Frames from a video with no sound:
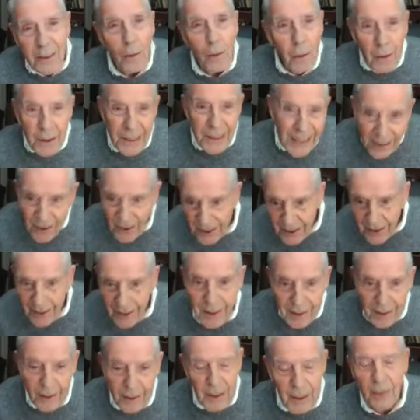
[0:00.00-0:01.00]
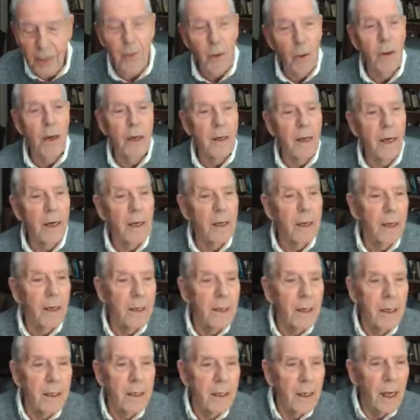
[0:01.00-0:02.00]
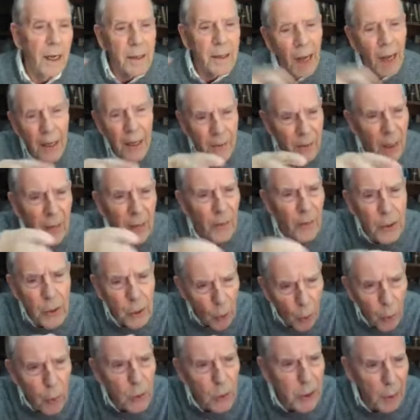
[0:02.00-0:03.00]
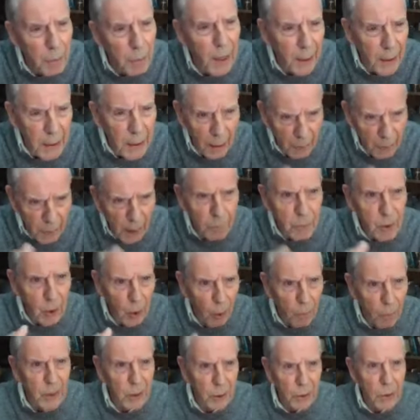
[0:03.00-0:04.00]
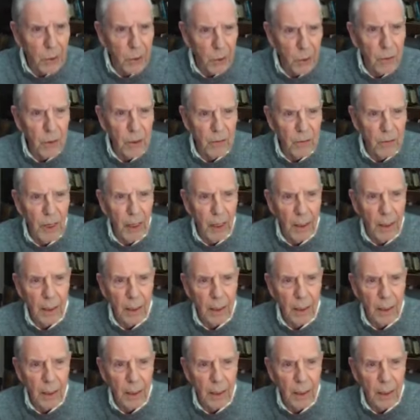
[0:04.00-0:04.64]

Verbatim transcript: Oh, let's go. You know, uh, not, not the, the truth of me, not probably the truth of